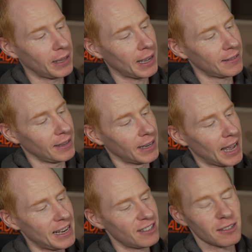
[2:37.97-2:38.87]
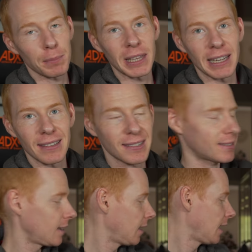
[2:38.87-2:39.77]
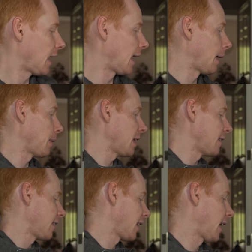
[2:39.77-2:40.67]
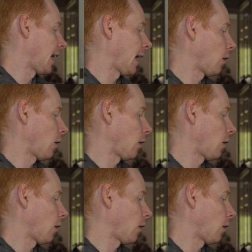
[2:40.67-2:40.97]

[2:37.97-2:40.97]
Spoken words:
getting any splits in there.